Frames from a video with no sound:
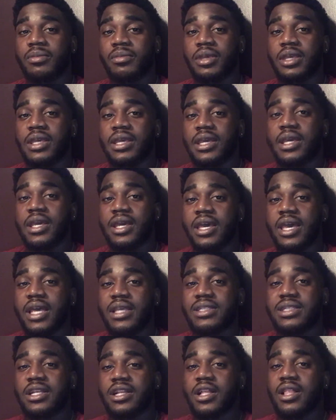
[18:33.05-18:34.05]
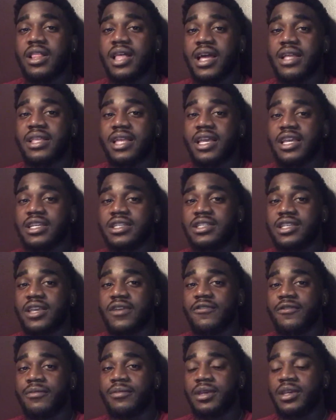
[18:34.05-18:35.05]
me and see the light that he has
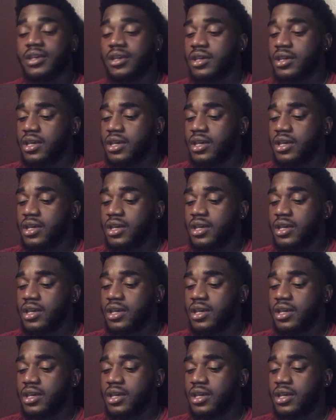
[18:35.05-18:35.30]
given me